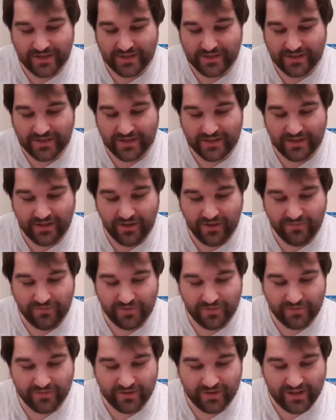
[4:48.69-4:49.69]
I didn't know if
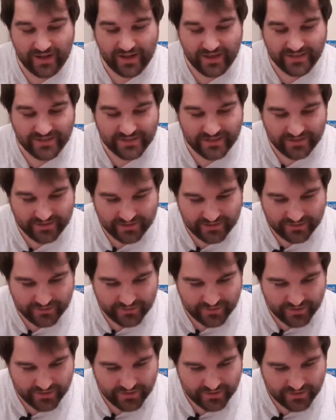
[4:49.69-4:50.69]
they were going to actually
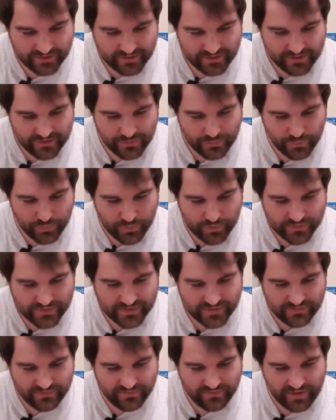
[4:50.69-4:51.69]
include it, was
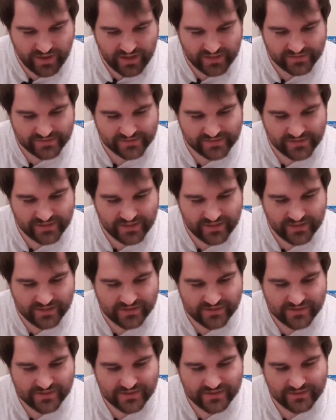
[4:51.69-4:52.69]
the fact
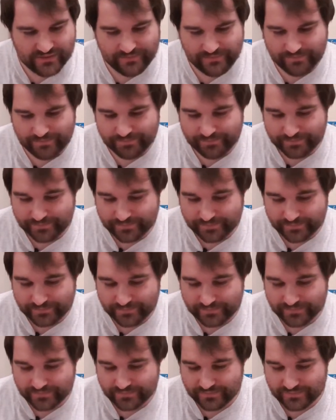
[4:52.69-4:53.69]
is
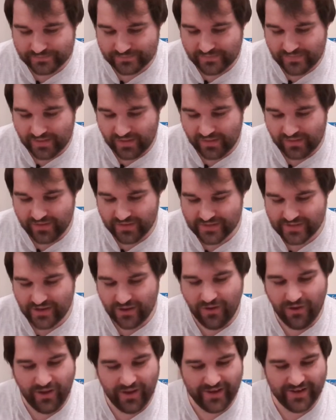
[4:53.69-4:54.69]
the
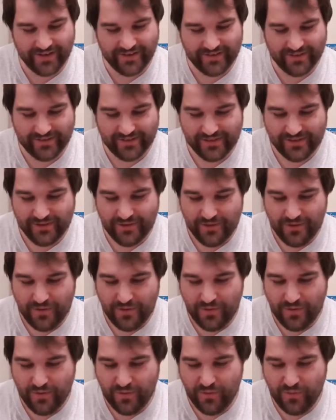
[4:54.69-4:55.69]
sign
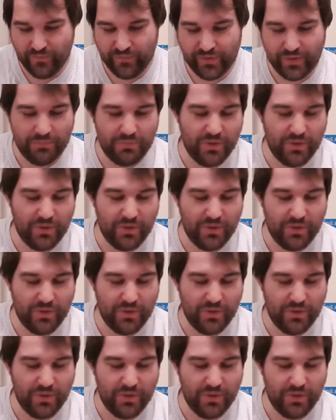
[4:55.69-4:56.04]
of the